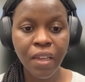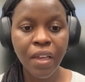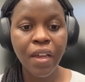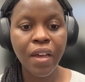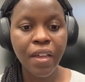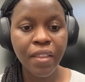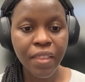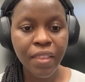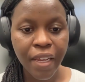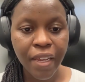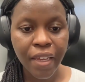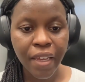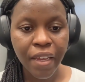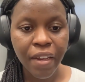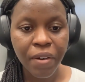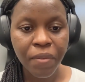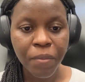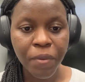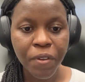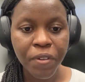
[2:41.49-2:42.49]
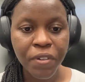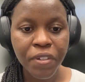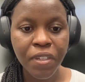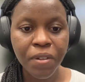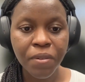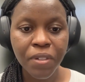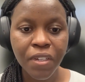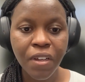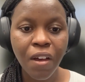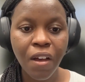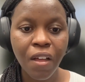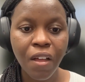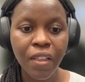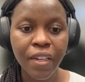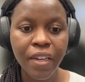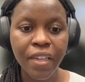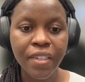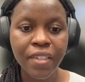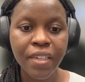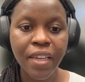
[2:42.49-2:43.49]
but unlike animals, those
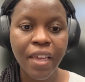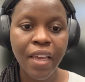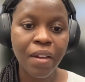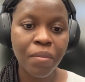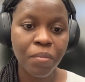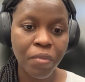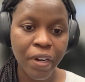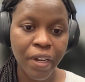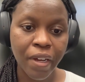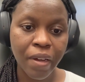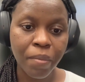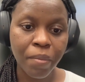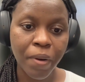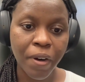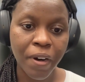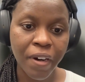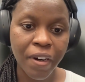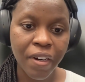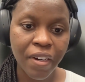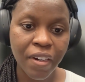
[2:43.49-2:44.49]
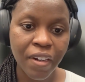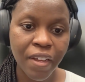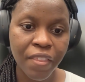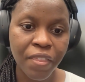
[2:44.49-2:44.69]
colonies can break apart